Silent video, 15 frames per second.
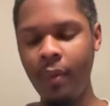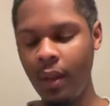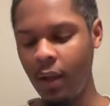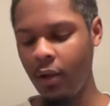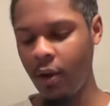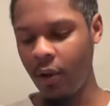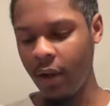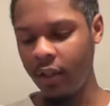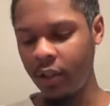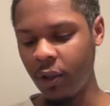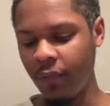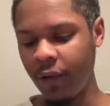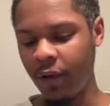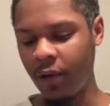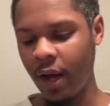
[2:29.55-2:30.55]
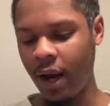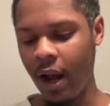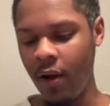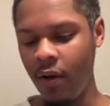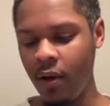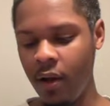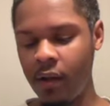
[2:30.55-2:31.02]
you know, they still figuring that
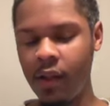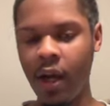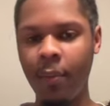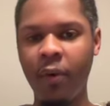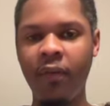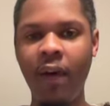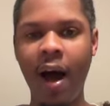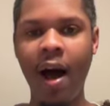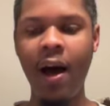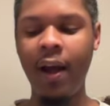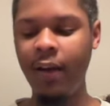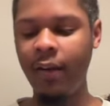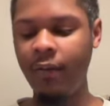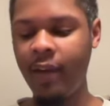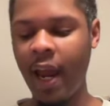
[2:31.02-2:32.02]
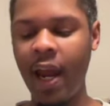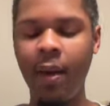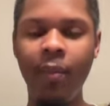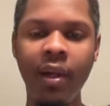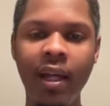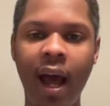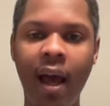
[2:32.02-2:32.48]
out. Number five, Dame
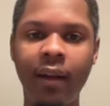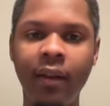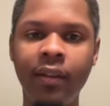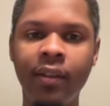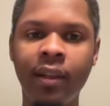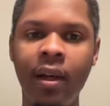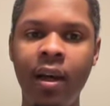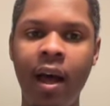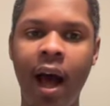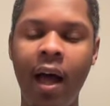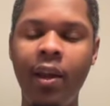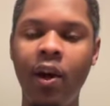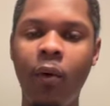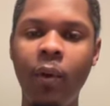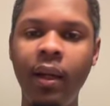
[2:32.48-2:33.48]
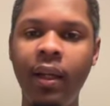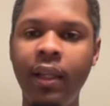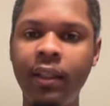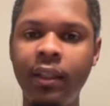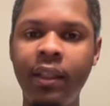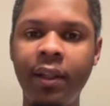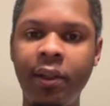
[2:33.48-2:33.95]
and Giannis. I know we
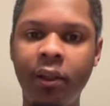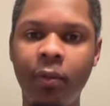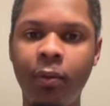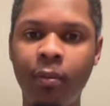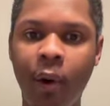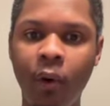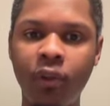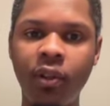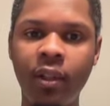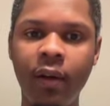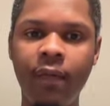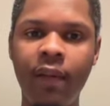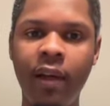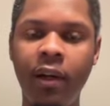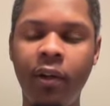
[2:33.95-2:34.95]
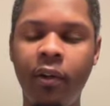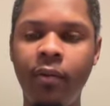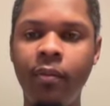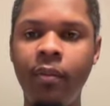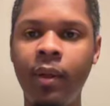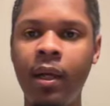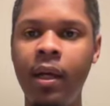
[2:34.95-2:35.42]
didn't see the most of
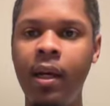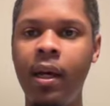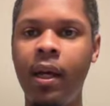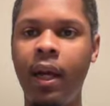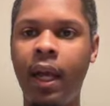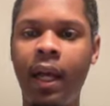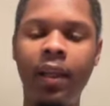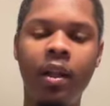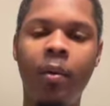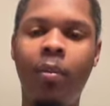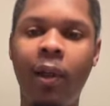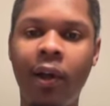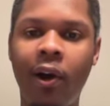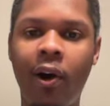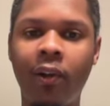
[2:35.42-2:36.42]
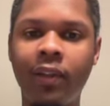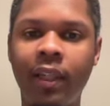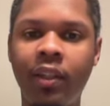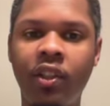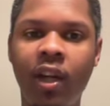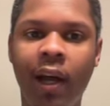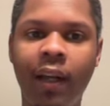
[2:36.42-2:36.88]
them in the playoffs
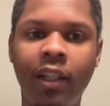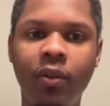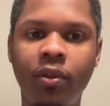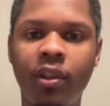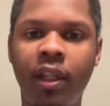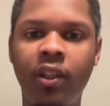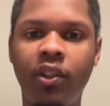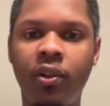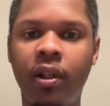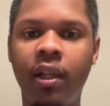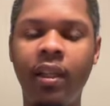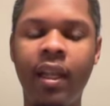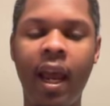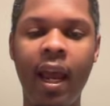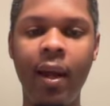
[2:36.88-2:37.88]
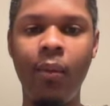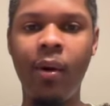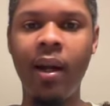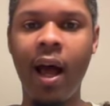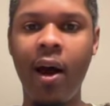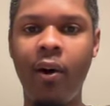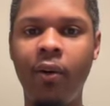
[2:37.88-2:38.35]
as Giannis was injured and Dame
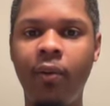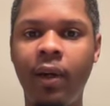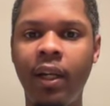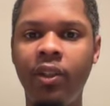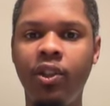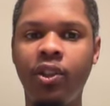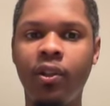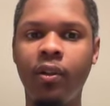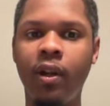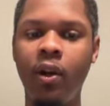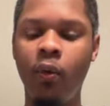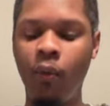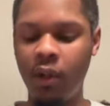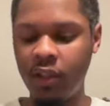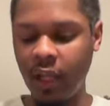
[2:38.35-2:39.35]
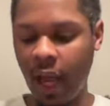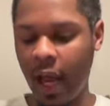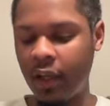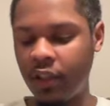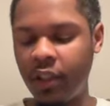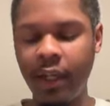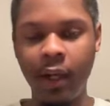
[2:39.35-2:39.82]
went out injured, which
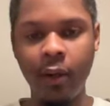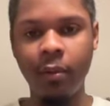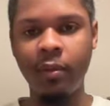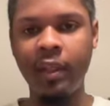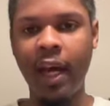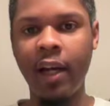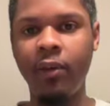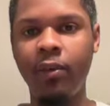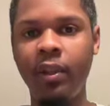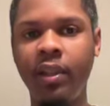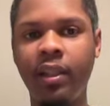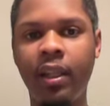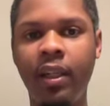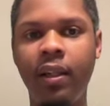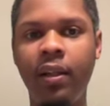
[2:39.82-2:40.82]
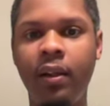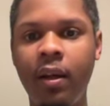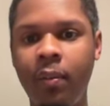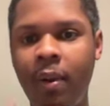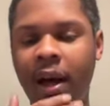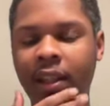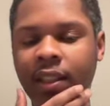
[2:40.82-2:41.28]
actually helped Tyrese and
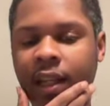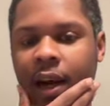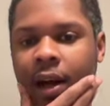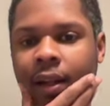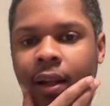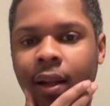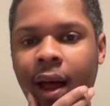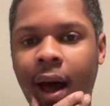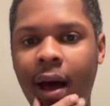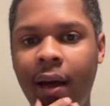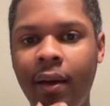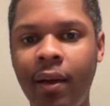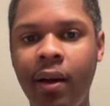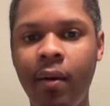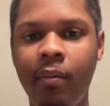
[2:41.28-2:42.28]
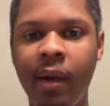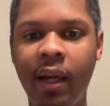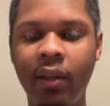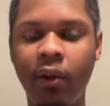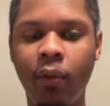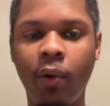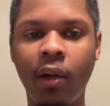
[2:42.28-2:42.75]
Pascal a lot made
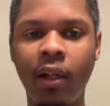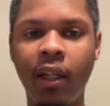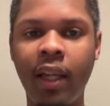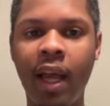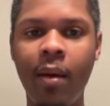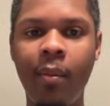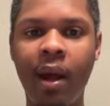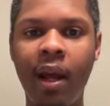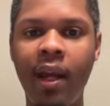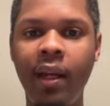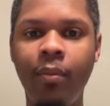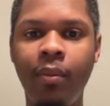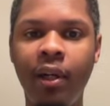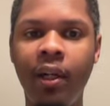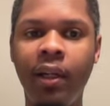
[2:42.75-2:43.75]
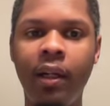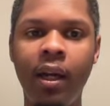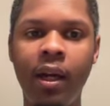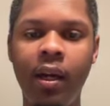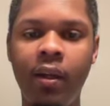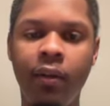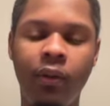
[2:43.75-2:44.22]
the run that they made, but
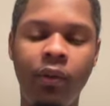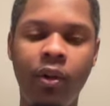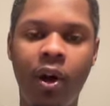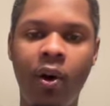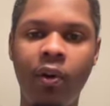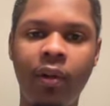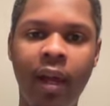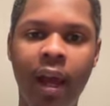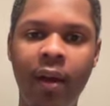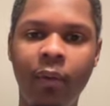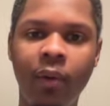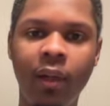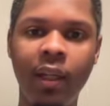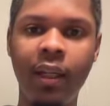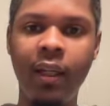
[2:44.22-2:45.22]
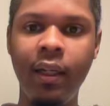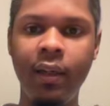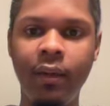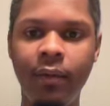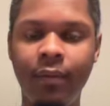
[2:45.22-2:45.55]
you know, you can't really